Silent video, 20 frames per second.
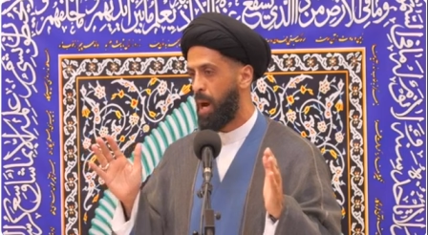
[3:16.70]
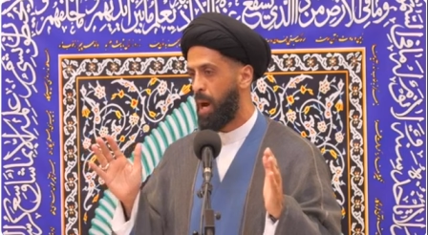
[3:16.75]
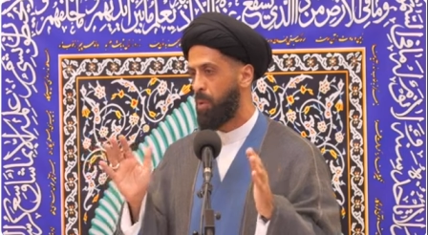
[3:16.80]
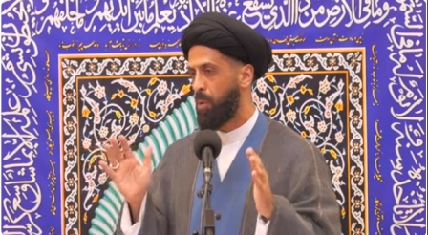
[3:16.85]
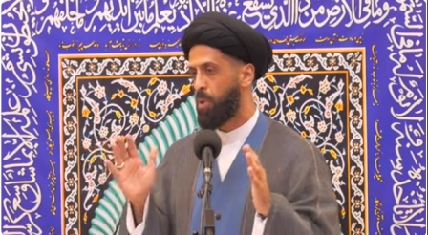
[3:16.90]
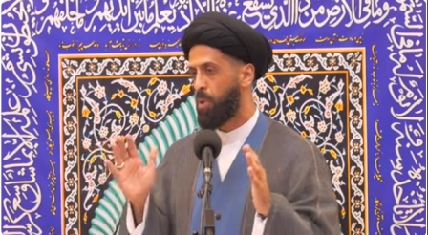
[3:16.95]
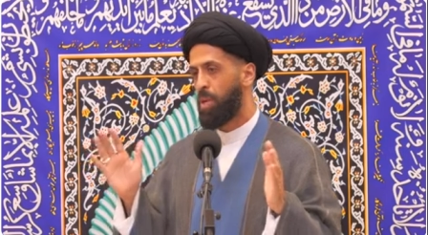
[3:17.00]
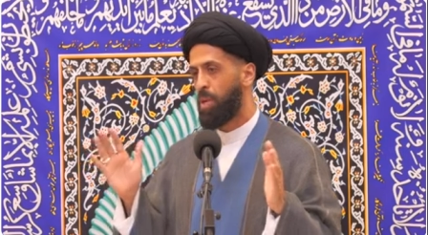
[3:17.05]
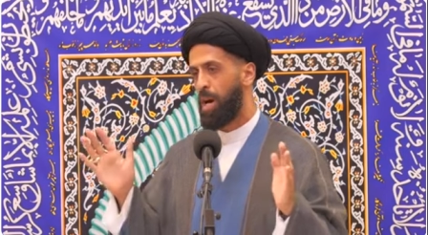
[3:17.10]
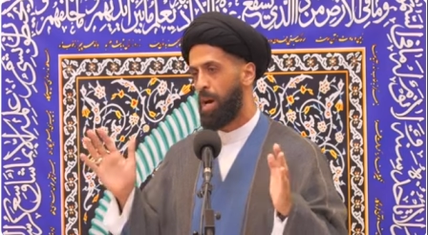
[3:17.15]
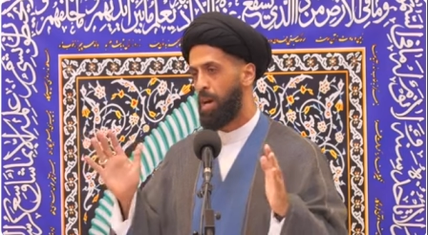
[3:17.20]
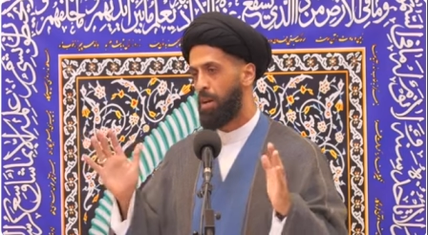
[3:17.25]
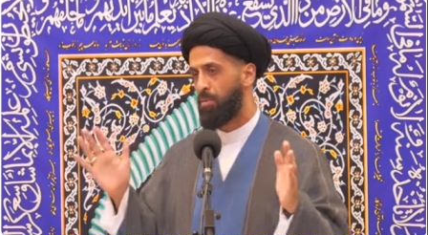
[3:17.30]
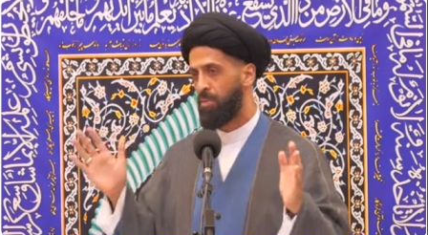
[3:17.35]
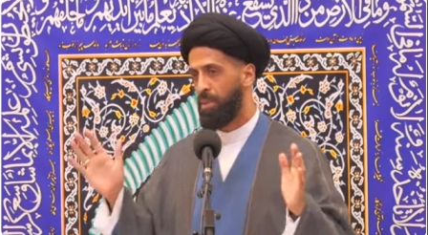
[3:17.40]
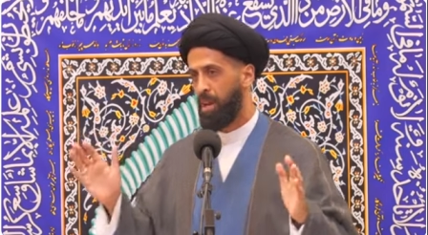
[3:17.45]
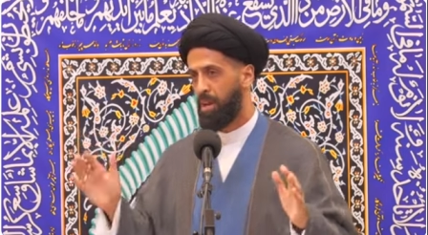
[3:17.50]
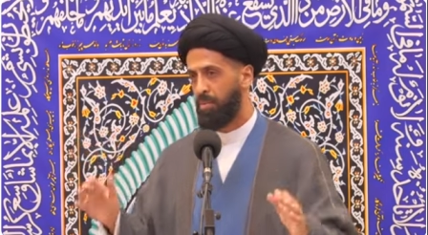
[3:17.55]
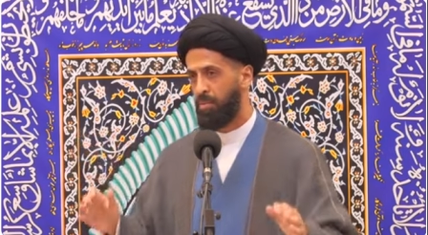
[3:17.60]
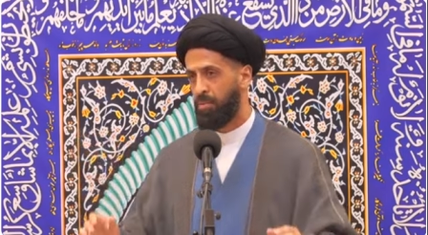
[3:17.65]
I would not
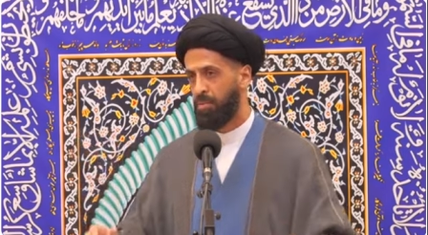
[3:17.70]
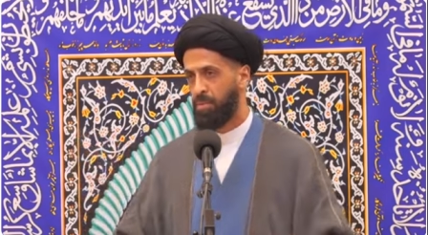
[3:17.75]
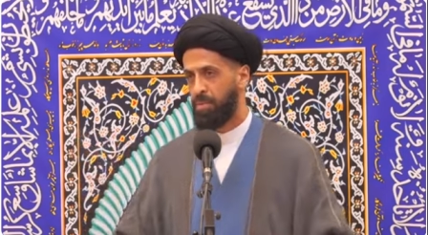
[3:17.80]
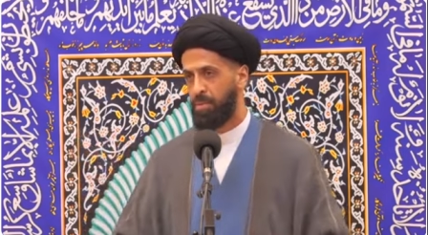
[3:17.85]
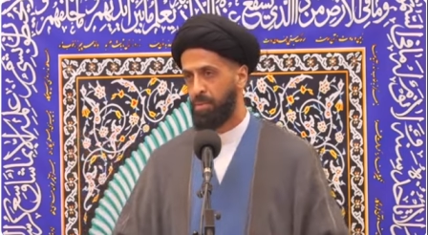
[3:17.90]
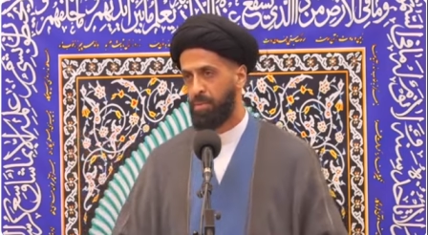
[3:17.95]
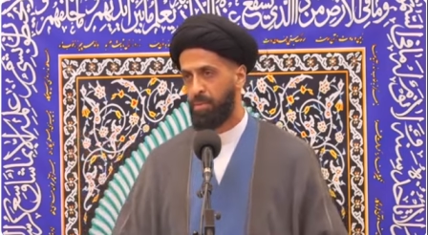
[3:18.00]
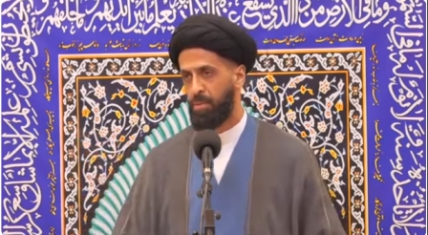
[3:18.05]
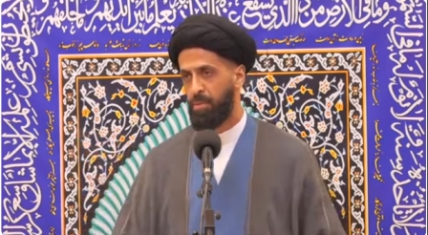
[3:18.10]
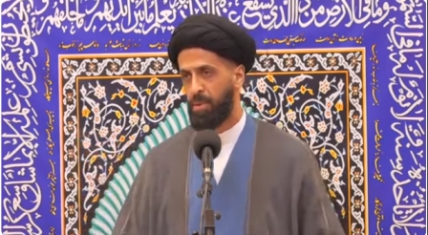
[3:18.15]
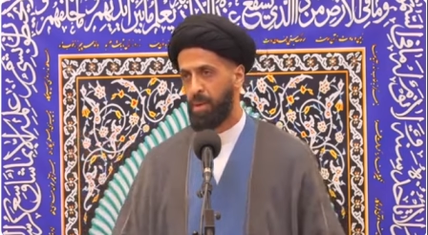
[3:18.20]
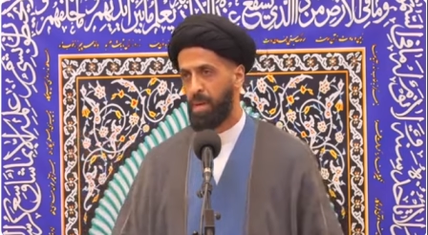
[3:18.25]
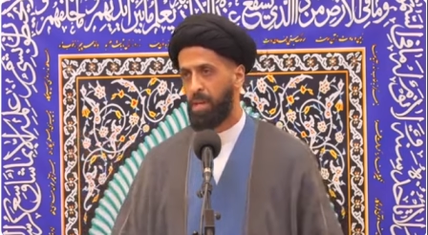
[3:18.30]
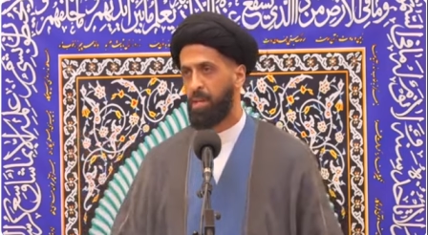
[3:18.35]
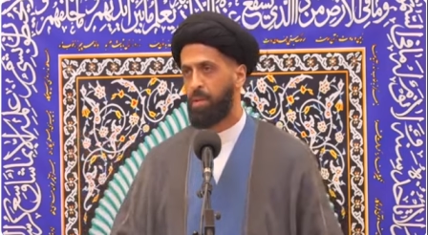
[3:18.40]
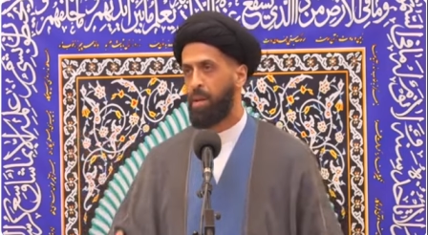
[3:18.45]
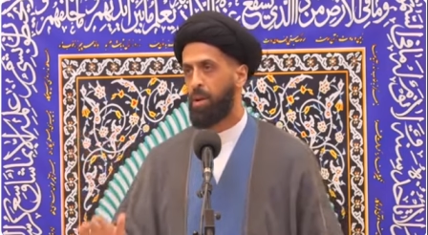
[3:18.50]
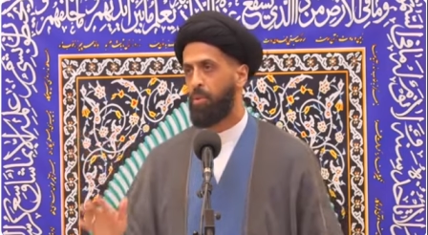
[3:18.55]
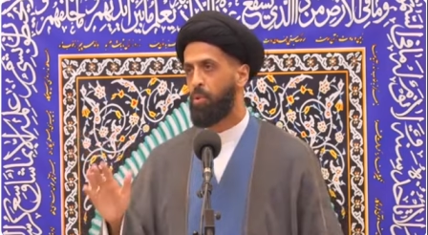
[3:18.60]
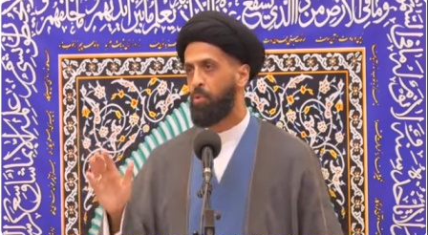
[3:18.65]
have left. In
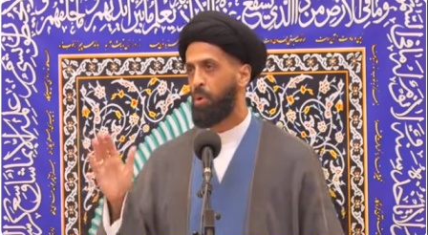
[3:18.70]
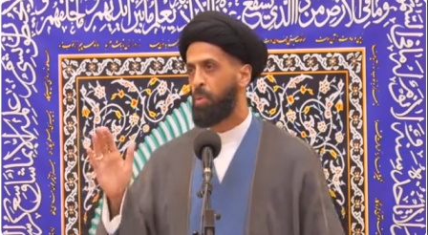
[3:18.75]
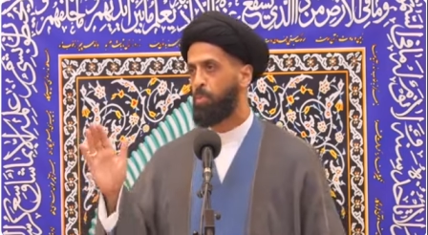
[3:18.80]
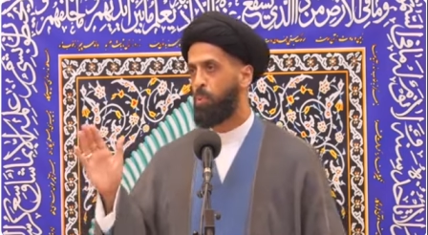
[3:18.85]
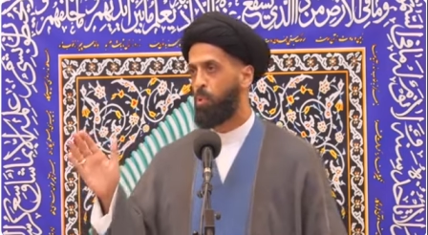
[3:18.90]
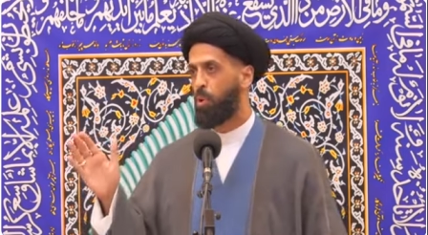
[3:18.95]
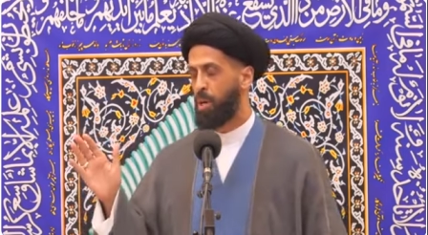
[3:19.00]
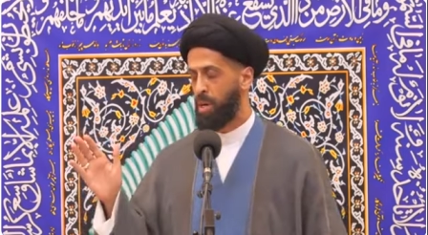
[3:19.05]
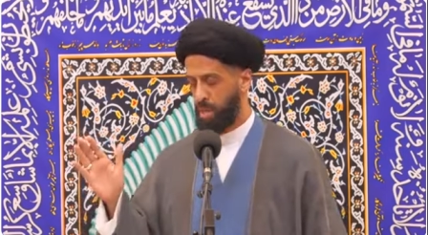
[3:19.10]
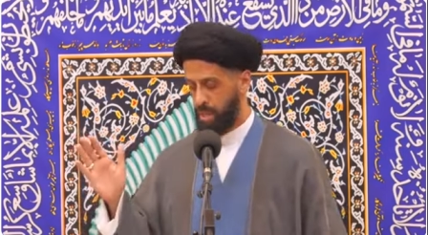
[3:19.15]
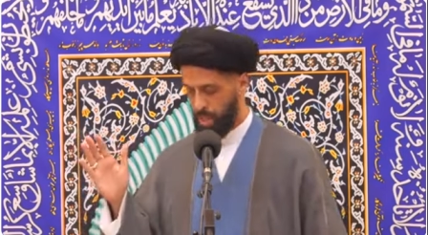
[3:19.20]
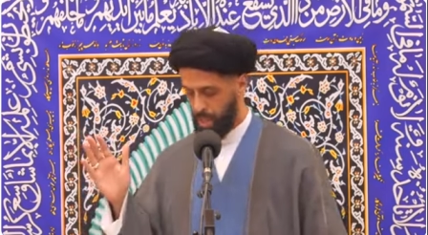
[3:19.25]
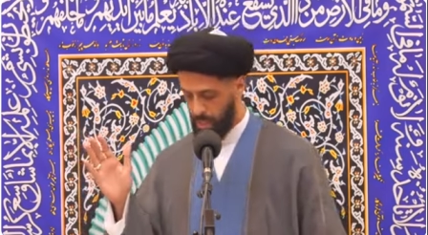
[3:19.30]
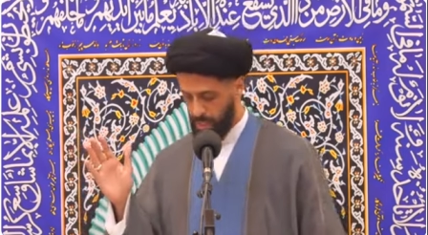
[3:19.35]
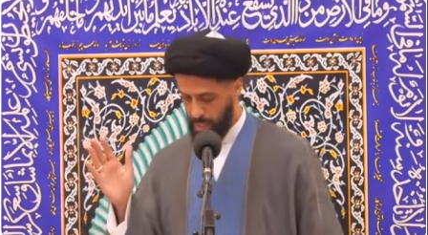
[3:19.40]
another report,